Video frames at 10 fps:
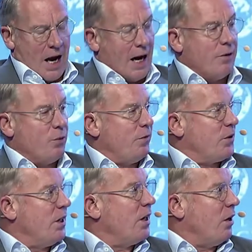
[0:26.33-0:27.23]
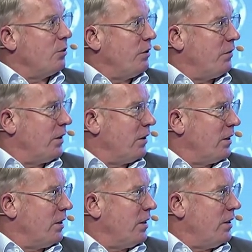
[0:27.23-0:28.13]
And we've seen how
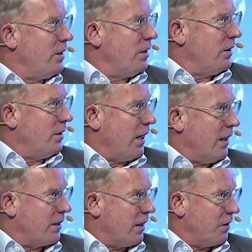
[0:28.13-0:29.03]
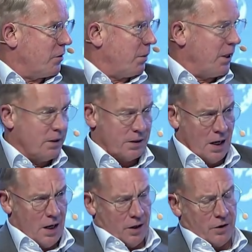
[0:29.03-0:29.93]
difficult it is in the healthcare space,
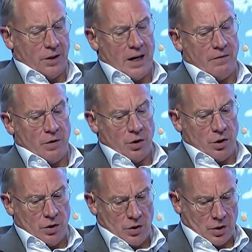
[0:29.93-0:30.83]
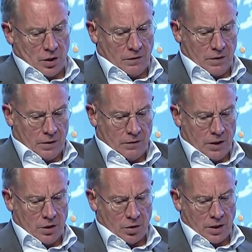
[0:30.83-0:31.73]
the divergence of, of
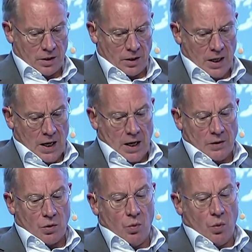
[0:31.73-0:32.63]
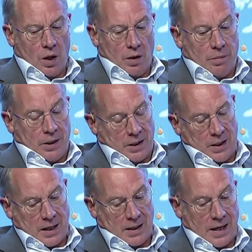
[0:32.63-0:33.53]
interest. So, but
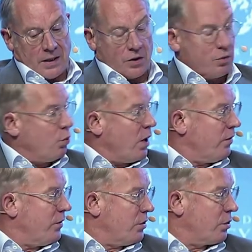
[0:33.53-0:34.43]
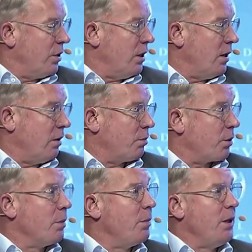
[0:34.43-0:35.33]
that, that that's one of the screening and
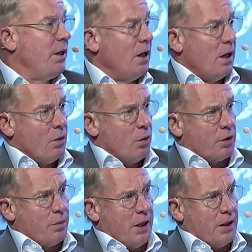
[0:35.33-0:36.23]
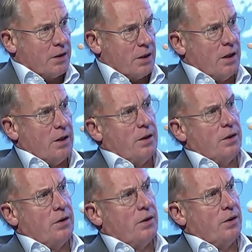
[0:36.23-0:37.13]
probably what makes uh,
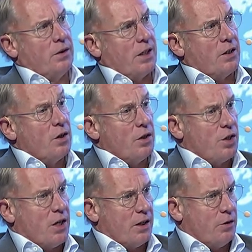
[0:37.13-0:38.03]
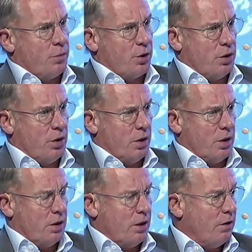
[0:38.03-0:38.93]
uh, technology adoption,
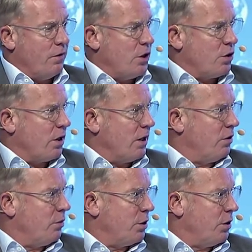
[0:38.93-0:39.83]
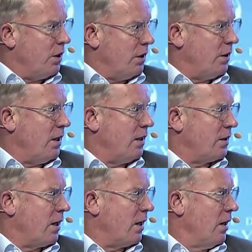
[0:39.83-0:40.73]
uh, innovation adoption in the
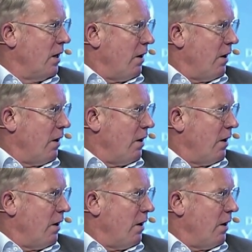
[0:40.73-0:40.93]
healthcare